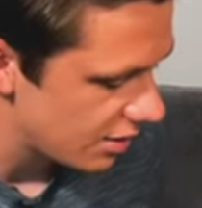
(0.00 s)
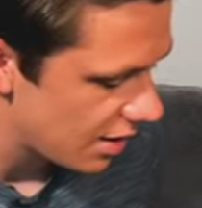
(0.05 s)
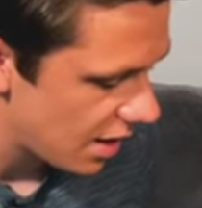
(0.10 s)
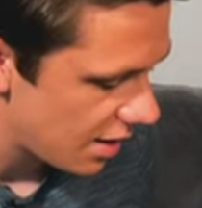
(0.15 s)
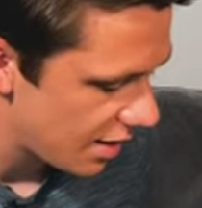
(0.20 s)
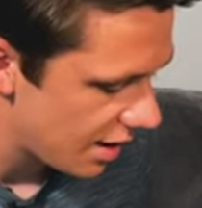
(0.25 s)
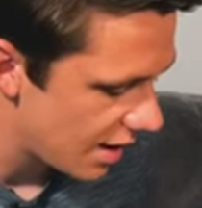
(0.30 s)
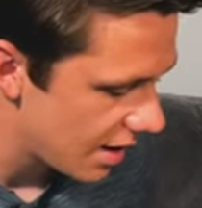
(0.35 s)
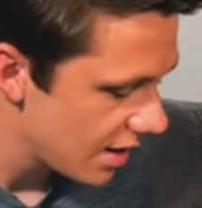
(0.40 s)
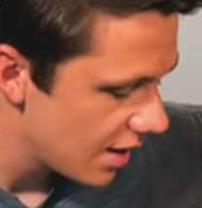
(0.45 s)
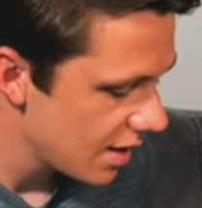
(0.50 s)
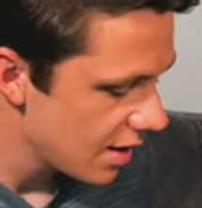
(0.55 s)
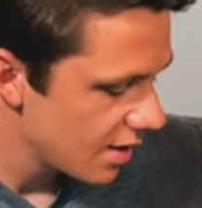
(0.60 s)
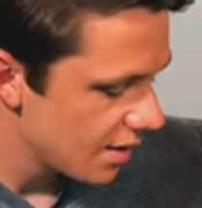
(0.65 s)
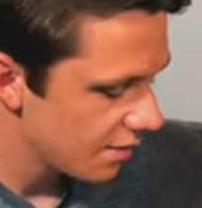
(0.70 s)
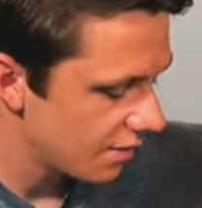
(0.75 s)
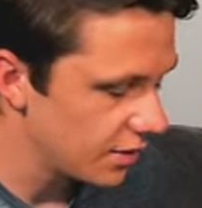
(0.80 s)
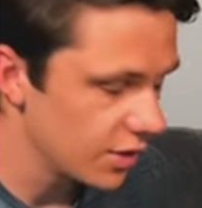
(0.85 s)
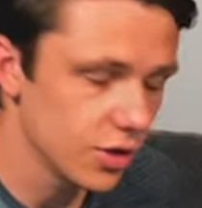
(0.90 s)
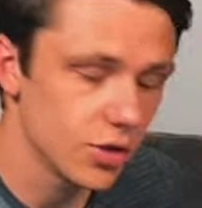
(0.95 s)
area
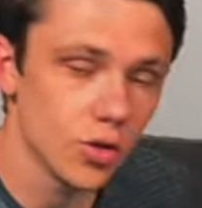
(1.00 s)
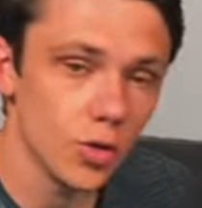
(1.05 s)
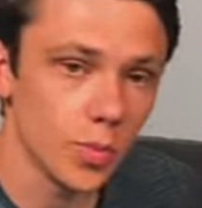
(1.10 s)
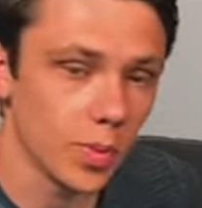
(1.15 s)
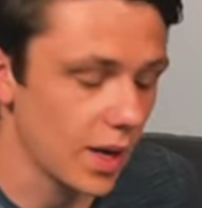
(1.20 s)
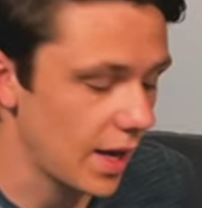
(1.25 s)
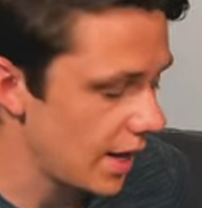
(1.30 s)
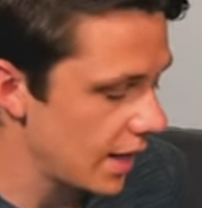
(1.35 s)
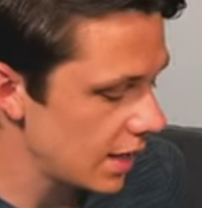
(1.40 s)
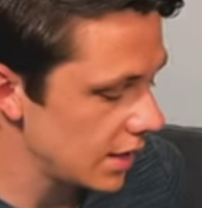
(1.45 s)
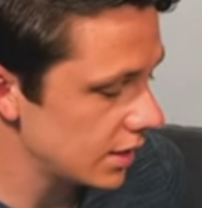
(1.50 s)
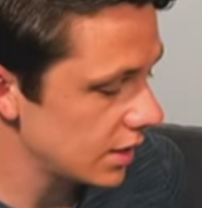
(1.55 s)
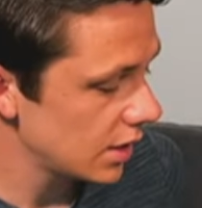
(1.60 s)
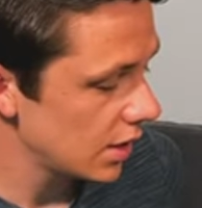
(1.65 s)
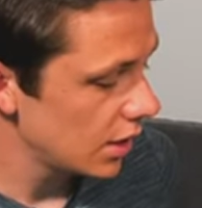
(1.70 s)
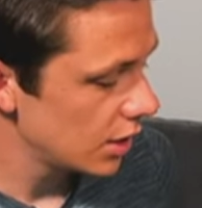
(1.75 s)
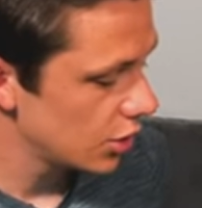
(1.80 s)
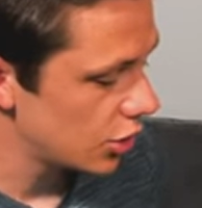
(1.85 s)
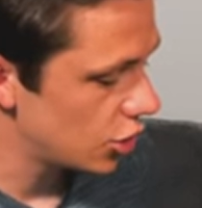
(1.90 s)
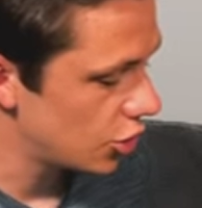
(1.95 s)
for the two
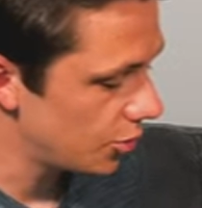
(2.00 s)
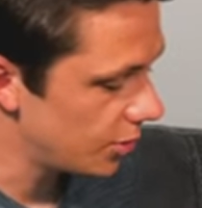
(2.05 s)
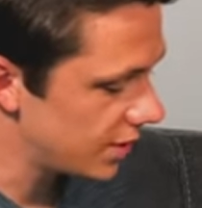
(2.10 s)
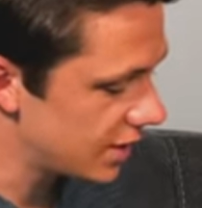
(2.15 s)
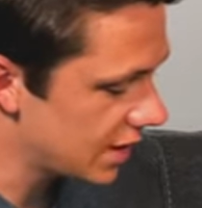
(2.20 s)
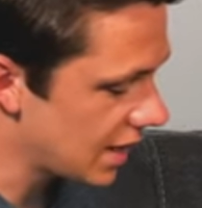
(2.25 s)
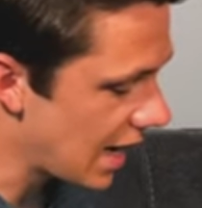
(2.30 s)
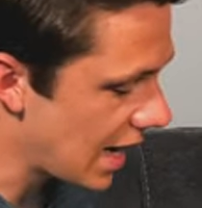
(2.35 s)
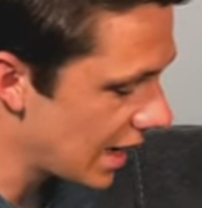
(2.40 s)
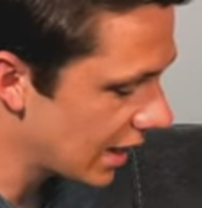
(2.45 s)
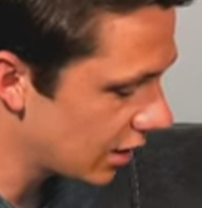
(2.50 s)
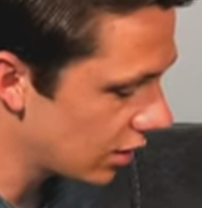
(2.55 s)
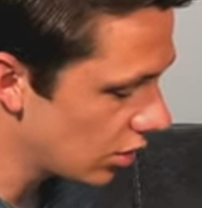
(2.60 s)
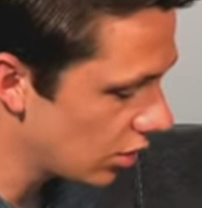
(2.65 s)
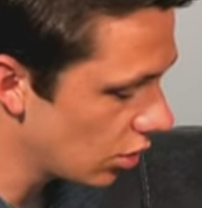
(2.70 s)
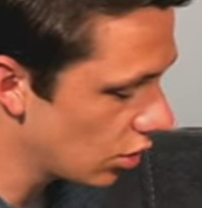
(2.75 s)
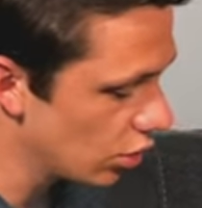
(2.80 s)
players to attack.